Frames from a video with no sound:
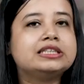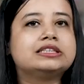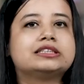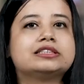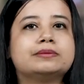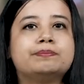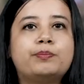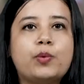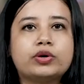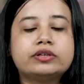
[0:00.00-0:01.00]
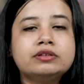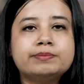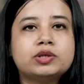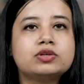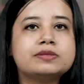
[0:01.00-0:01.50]
This is important
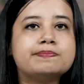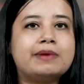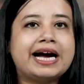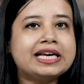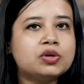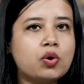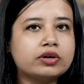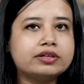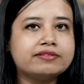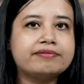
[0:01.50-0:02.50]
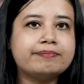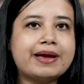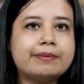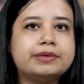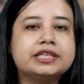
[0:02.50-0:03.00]
because mild cognitive
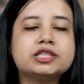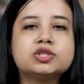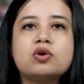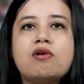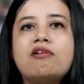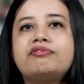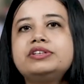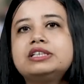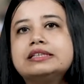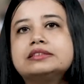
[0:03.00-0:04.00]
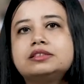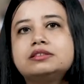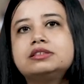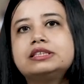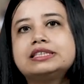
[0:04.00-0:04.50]
impairment is often
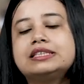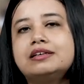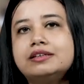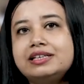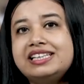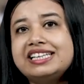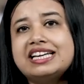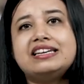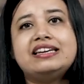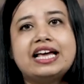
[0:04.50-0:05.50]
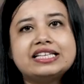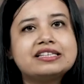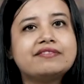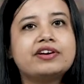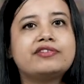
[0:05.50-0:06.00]
considered as an early and less
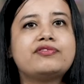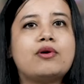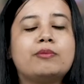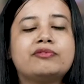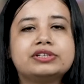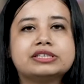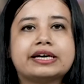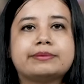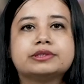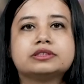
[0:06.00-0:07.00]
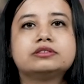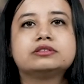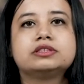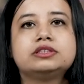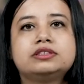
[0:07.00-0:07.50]
severe form of Alzheimer's
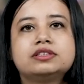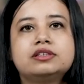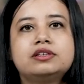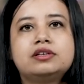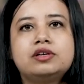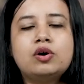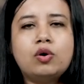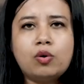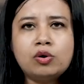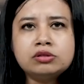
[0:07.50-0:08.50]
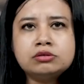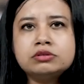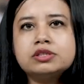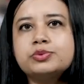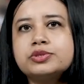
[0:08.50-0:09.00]
disease. Although
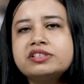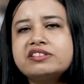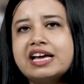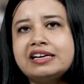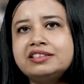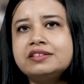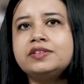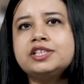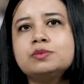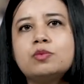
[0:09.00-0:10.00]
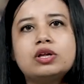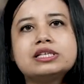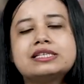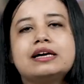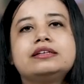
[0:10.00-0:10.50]
this was a relatively small
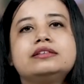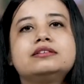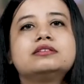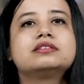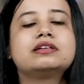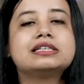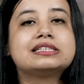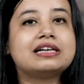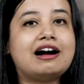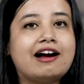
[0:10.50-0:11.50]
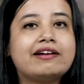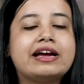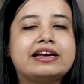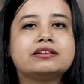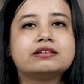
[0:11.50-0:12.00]
study, the results are
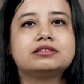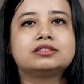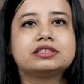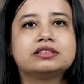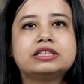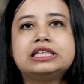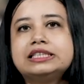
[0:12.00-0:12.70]
encouraging.